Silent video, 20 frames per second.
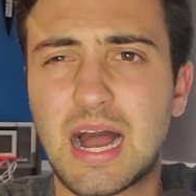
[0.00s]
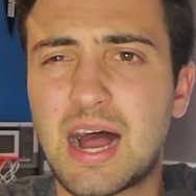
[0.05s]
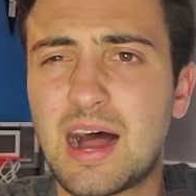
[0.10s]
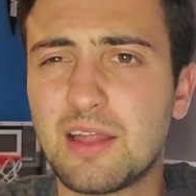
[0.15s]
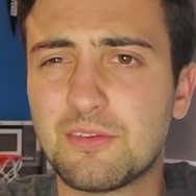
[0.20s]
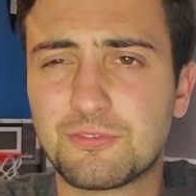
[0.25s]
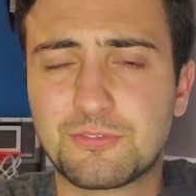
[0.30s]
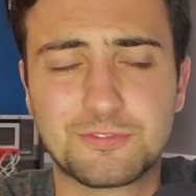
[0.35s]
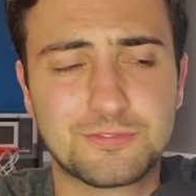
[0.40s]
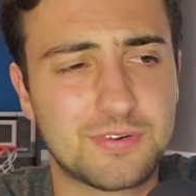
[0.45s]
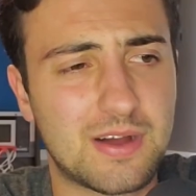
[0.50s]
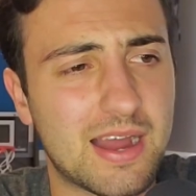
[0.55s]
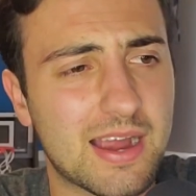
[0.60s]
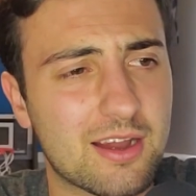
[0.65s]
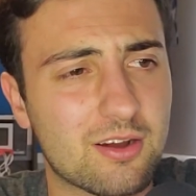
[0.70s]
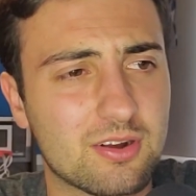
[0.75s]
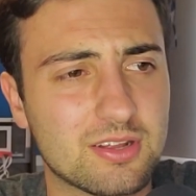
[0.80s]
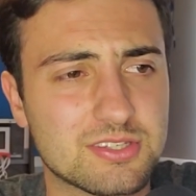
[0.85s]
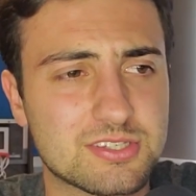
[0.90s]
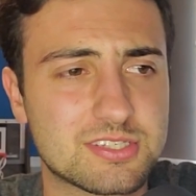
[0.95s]
on
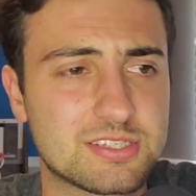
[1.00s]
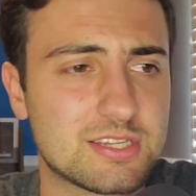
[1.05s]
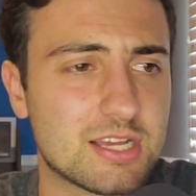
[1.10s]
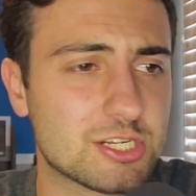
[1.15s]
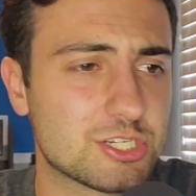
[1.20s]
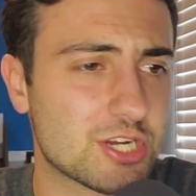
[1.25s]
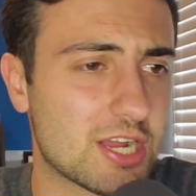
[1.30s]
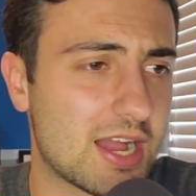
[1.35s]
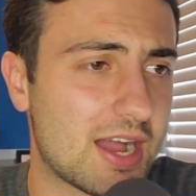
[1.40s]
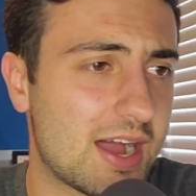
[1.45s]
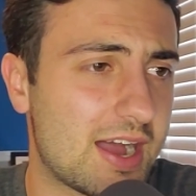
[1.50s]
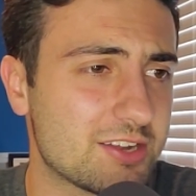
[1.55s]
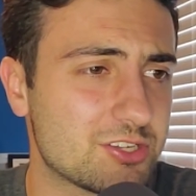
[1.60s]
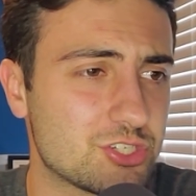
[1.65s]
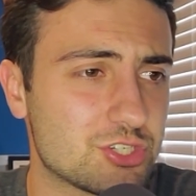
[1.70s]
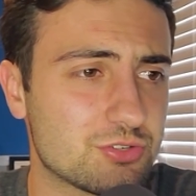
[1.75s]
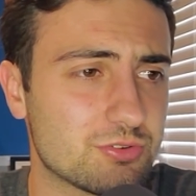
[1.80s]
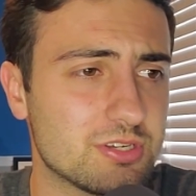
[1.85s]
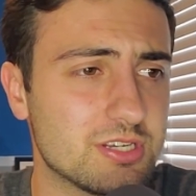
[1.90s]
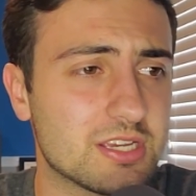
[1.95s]
fire, on such a hot
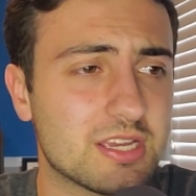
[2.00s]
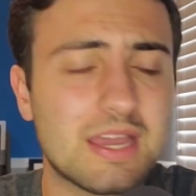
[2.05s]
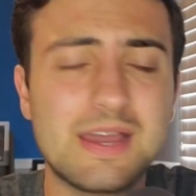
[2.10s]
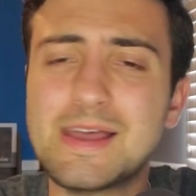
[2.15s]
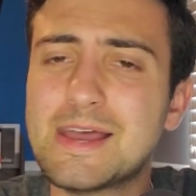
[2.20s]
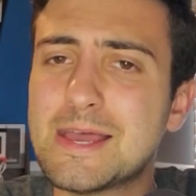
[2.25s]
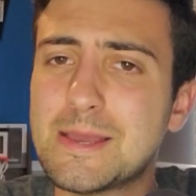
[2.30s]
streak,